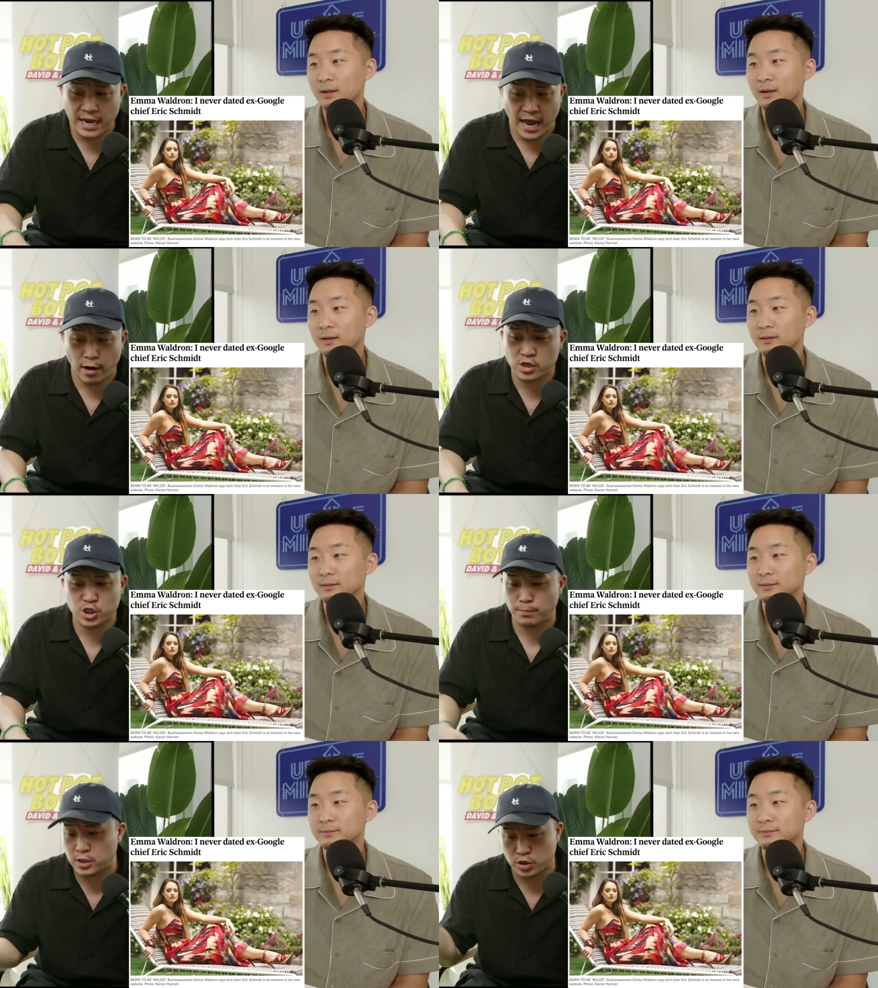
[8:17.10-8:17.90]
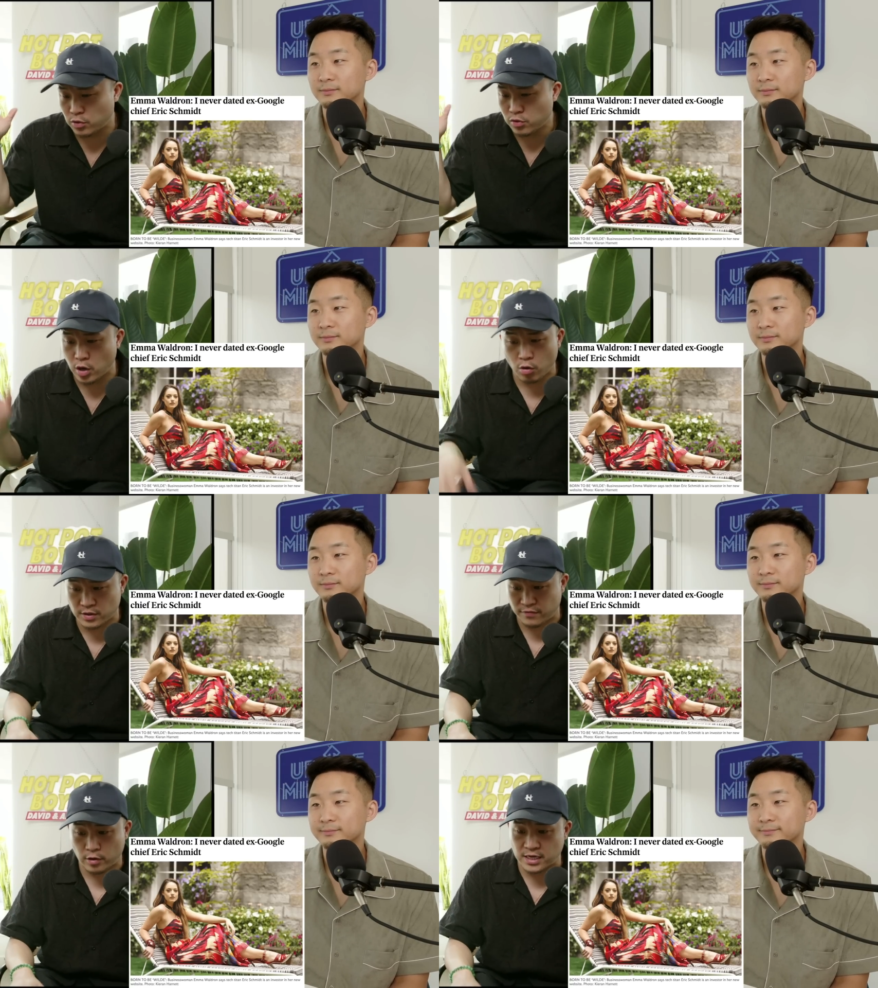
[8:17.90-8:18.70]
Speaker 1: Eric Schmidt too. Who knows
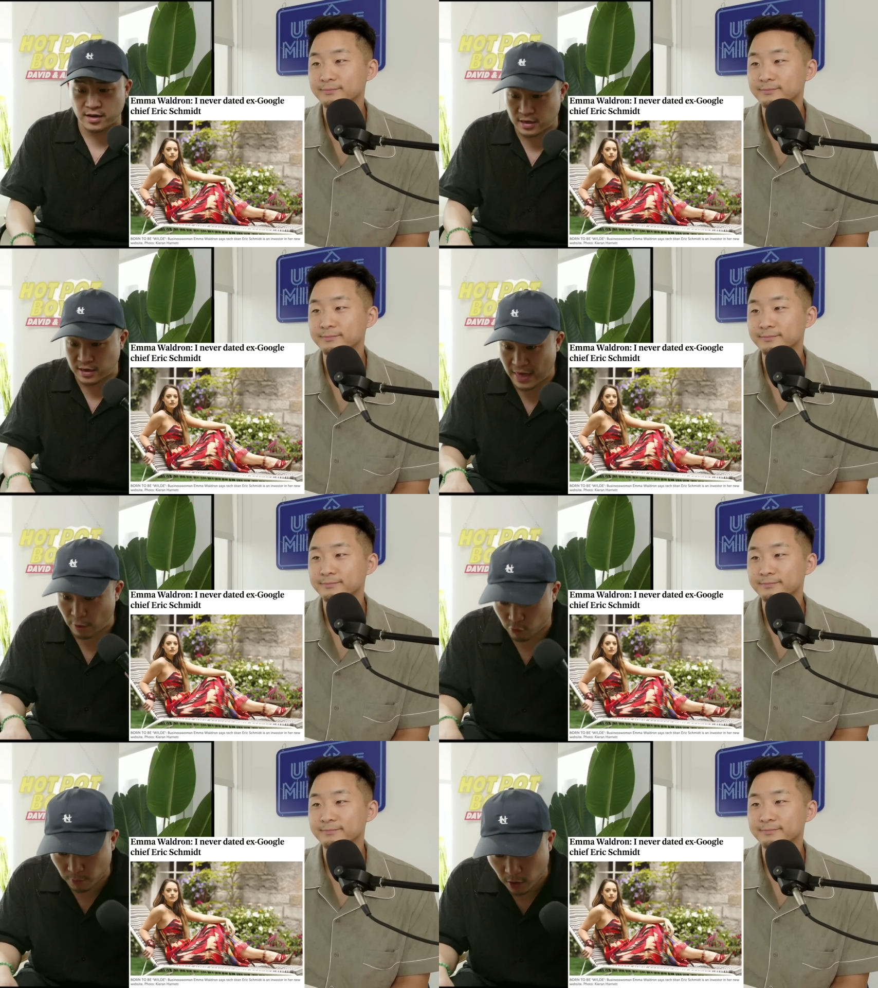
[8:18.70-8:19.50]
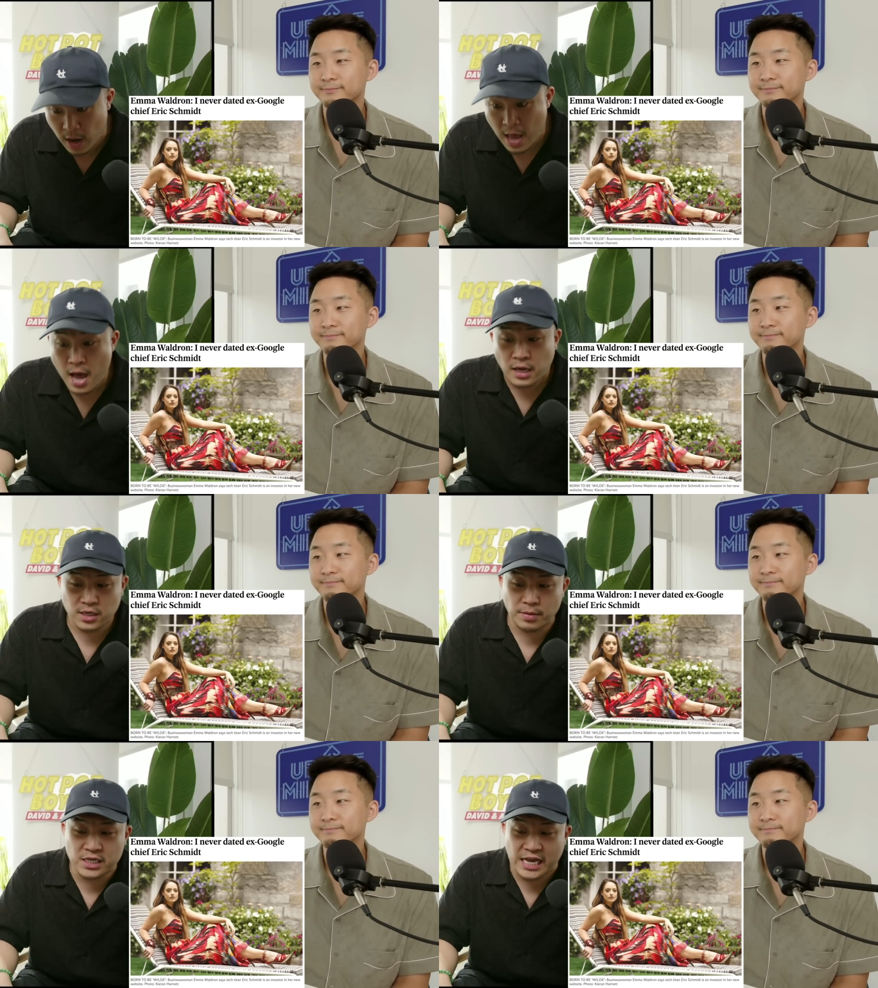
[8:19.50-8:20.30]
if there's anything to that rumor?
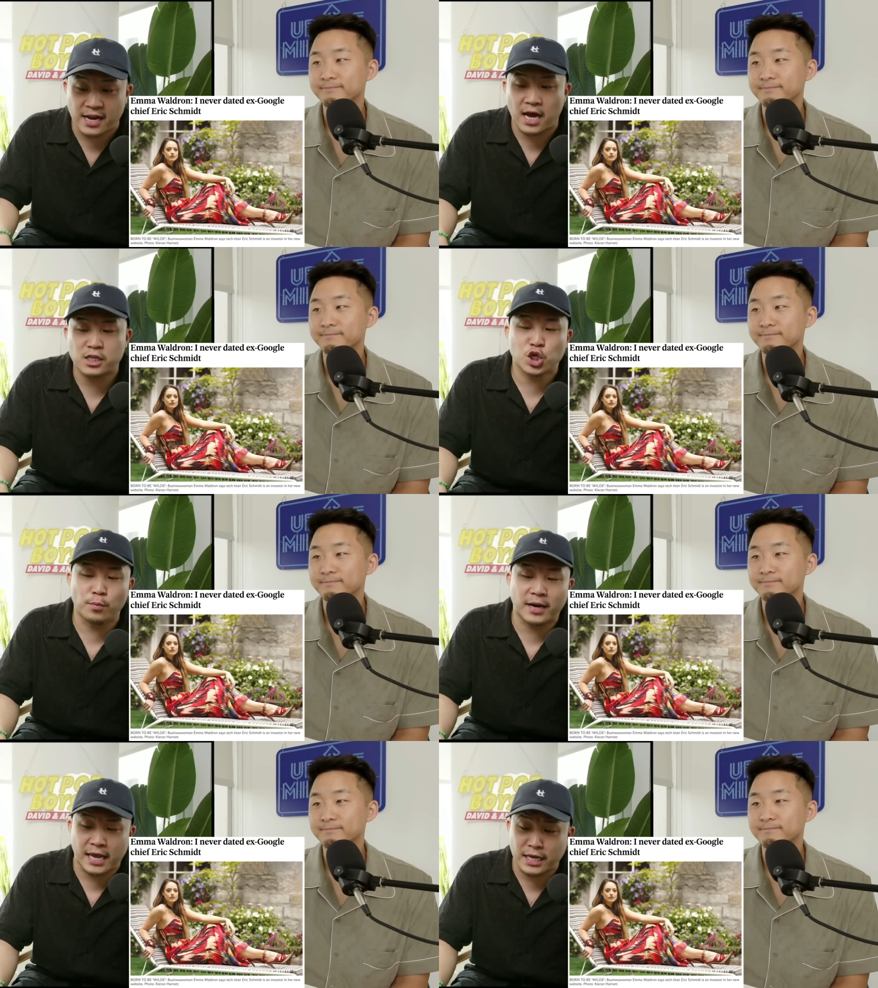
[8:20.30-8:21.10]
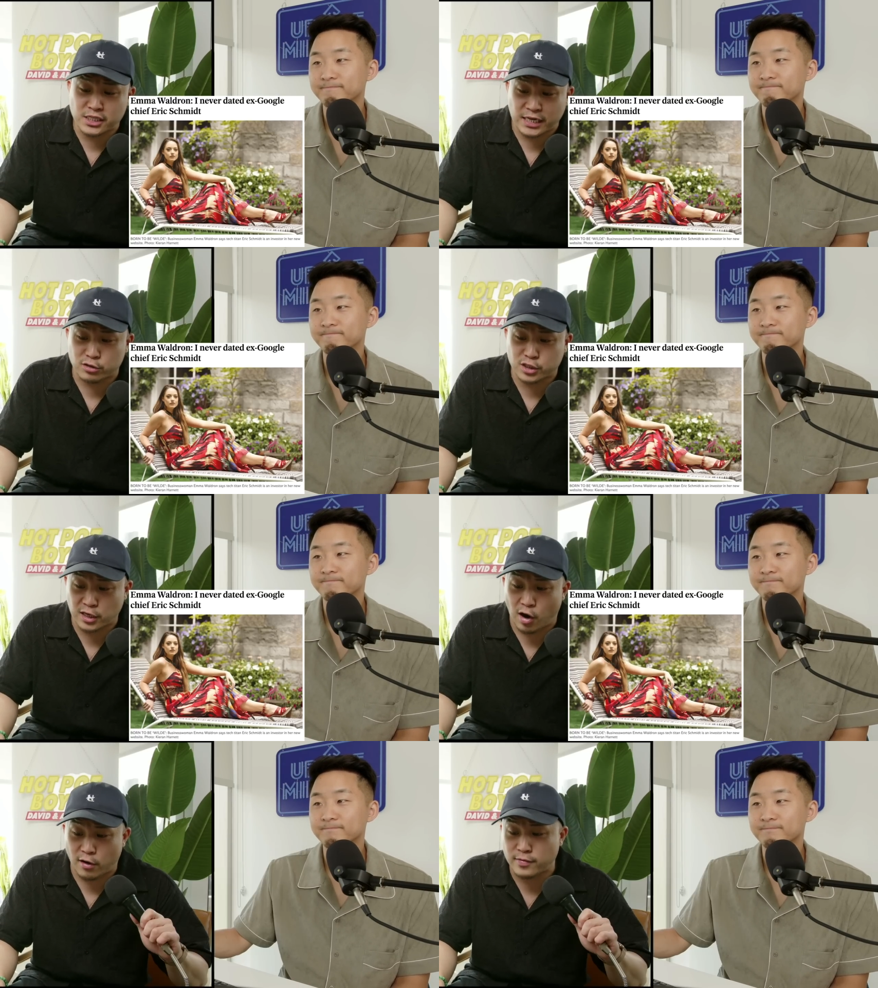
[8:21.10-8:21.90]
Somebody said uh, too many incels
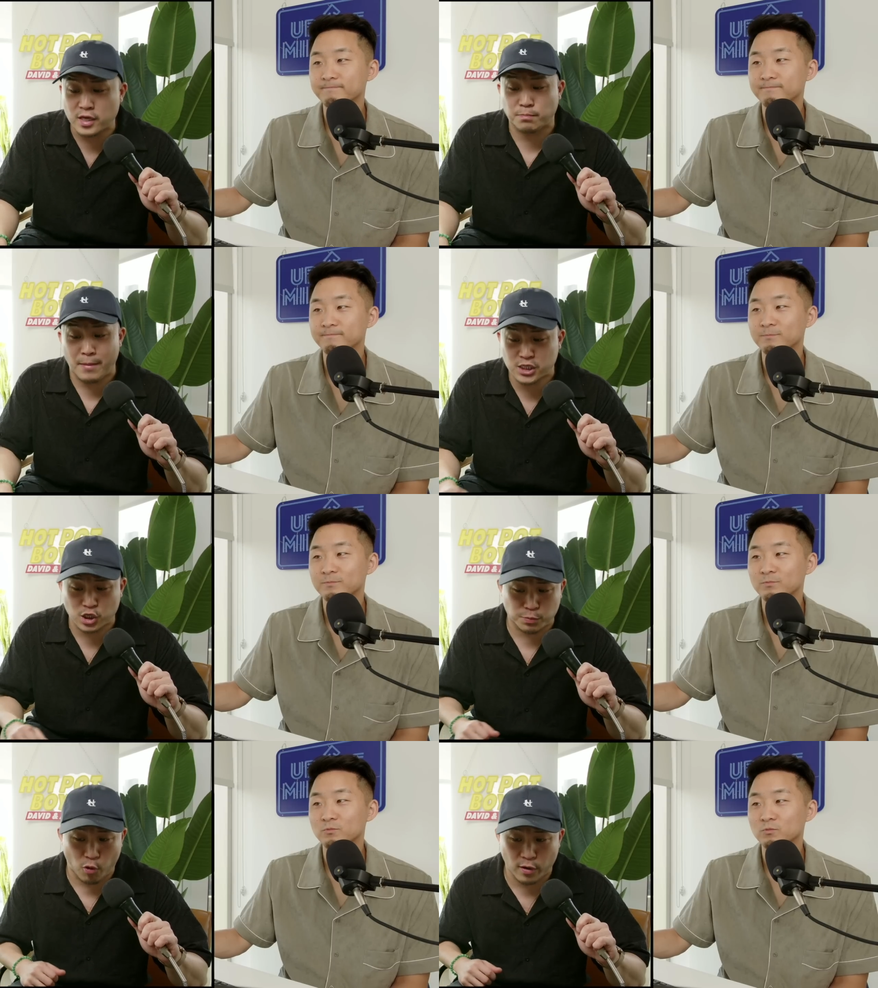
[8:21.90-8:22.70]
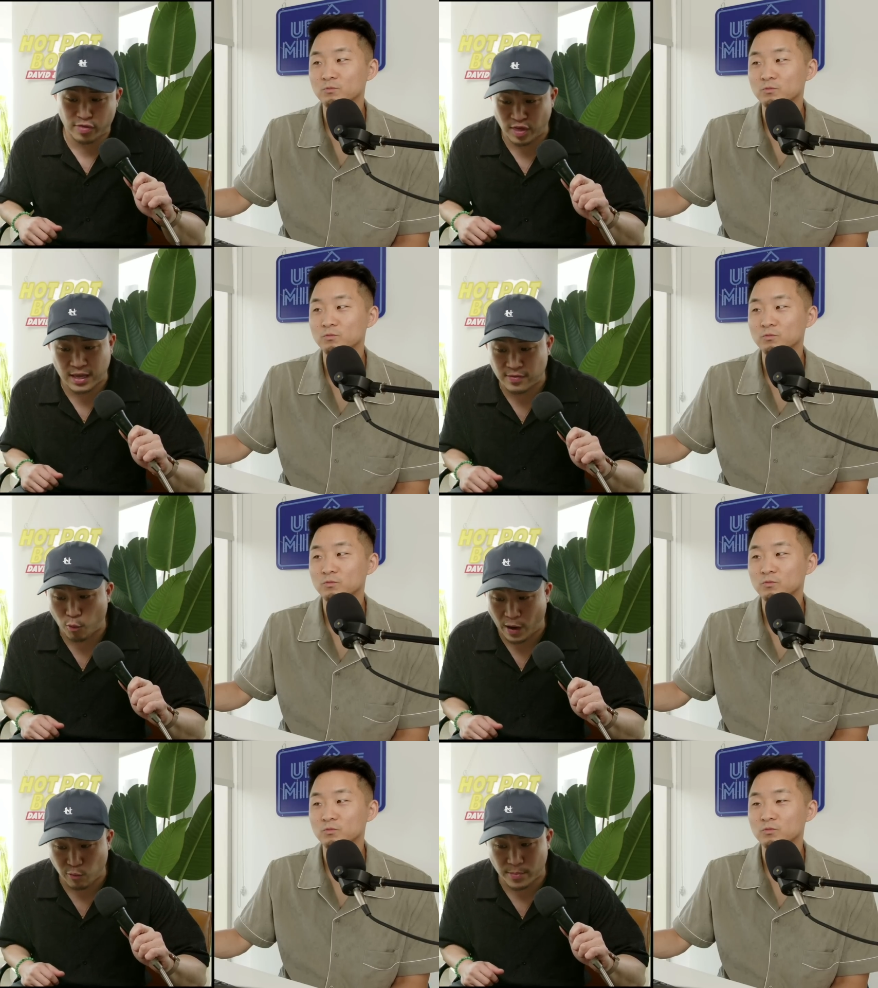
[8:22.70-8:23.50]
are in this message board thinking that
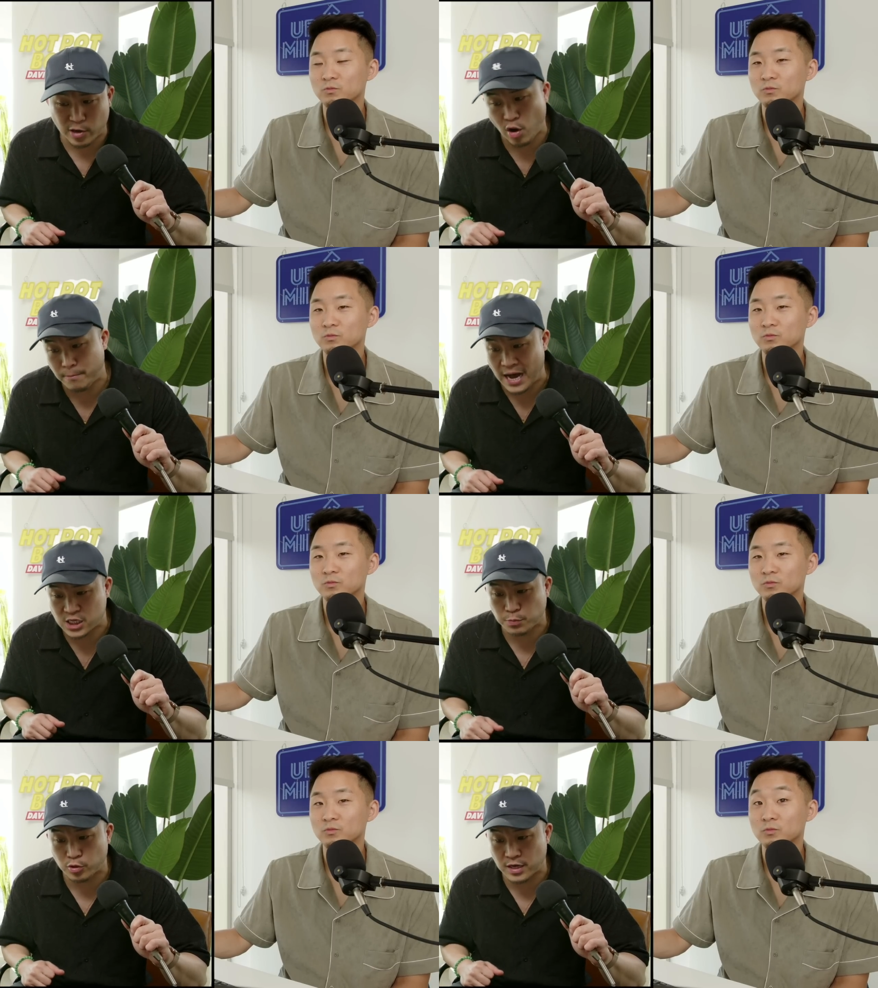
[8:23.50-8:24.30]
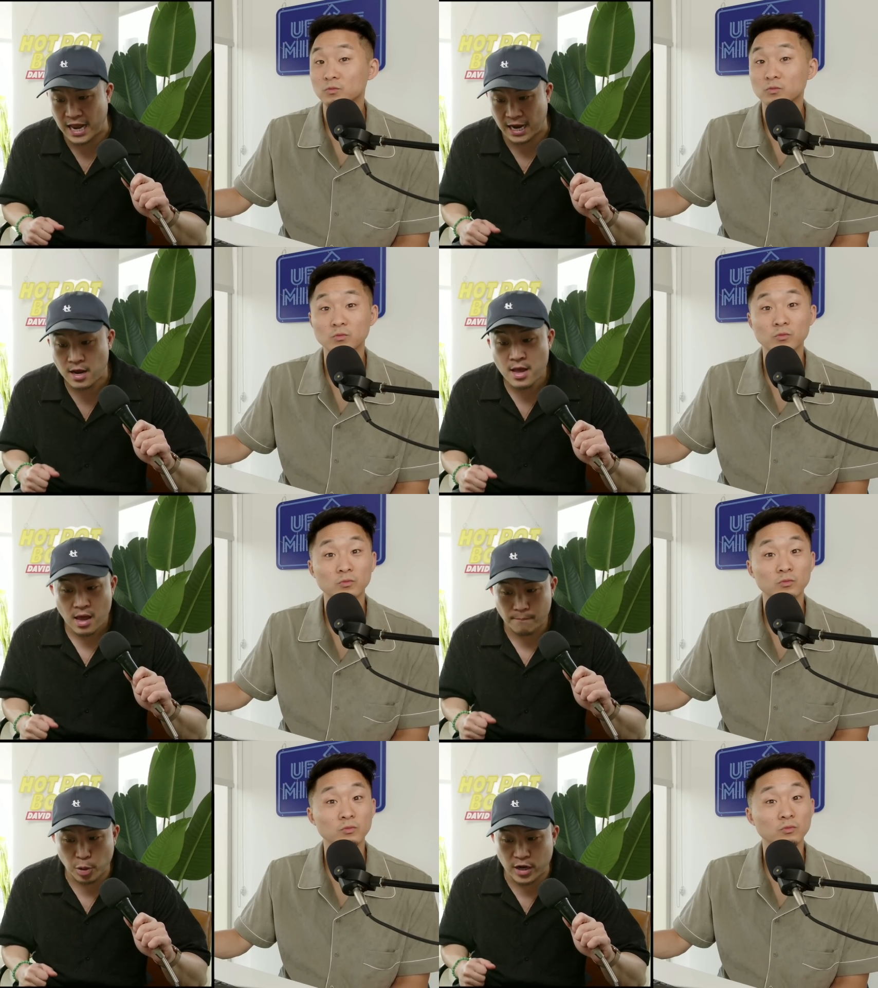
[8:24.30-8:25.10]
white women are impossible to date
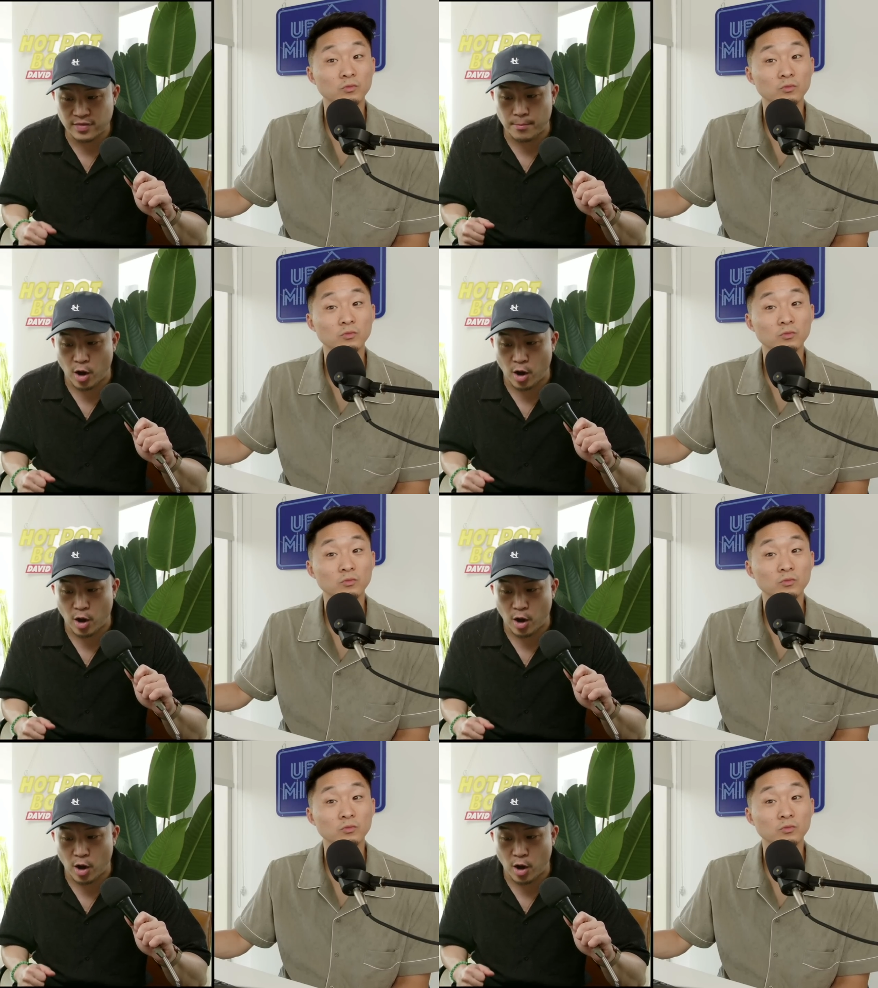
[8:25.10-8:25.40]
and putting them on a